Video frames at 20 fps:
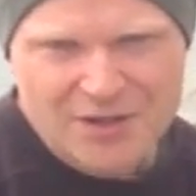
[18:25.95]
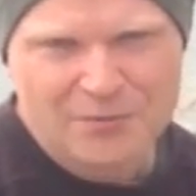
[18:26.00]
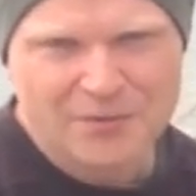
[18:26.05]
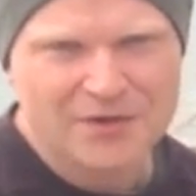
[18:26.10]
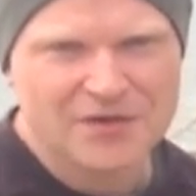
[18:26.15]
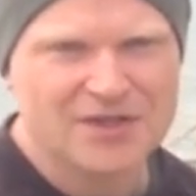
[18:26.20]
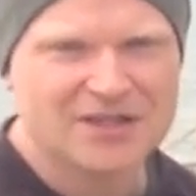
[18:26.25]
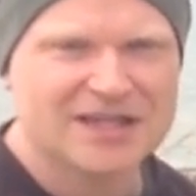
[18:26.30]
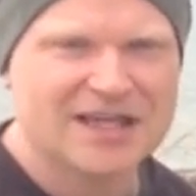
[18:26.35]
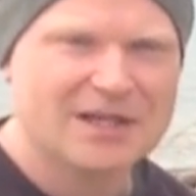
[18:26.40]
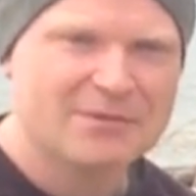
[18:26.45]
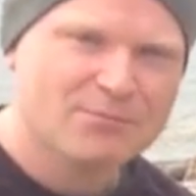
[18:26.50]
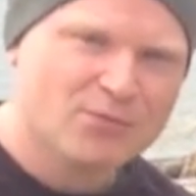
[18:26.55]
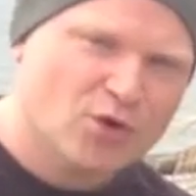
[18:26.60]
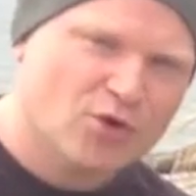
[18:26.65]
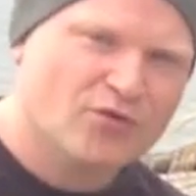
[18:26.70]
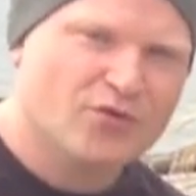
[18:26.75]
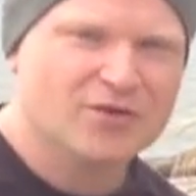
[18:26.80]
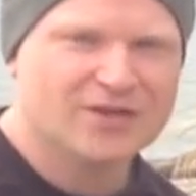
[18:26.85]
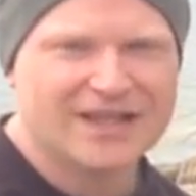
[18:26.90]
whether you like
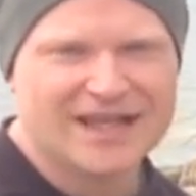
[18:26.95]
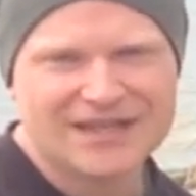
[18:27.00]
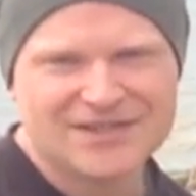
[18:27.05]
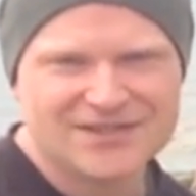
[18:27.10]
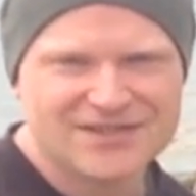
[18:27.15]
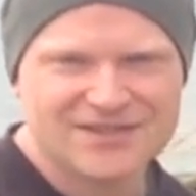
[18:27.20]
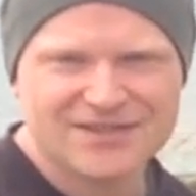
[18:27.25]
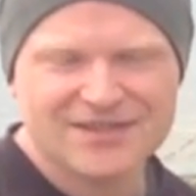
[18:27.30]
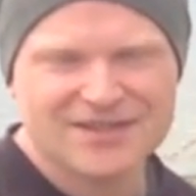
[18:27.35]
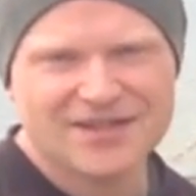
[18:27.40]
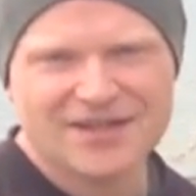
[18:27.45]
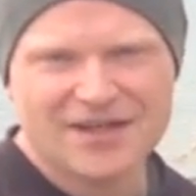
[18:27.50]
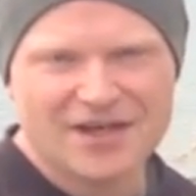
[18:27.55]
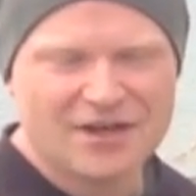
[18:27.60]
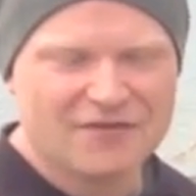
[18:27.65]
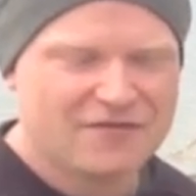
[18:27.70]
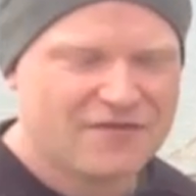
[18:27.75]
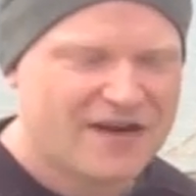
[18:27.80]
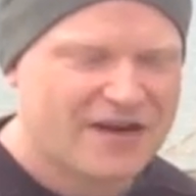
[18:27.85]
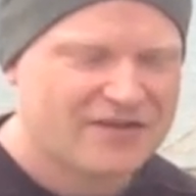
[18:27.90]
more or less
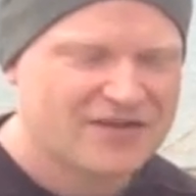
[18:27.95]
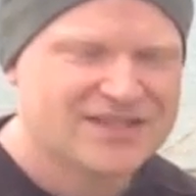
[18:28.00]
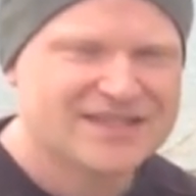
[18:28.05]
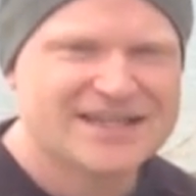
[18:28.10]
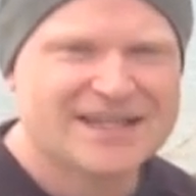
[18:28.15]
of various